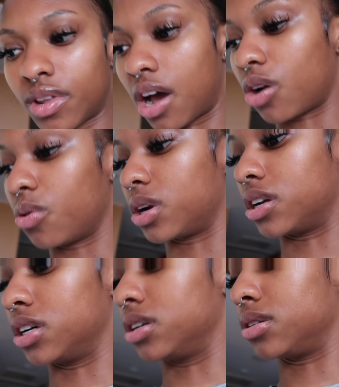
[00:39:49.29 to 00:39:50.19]
I don't want
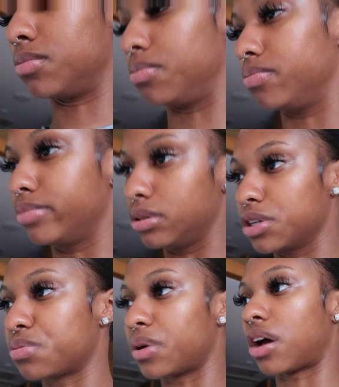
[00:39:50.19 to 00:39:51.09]
to be
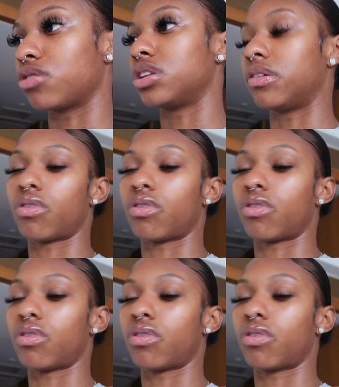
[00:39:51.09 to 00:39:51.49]
mispronouncing it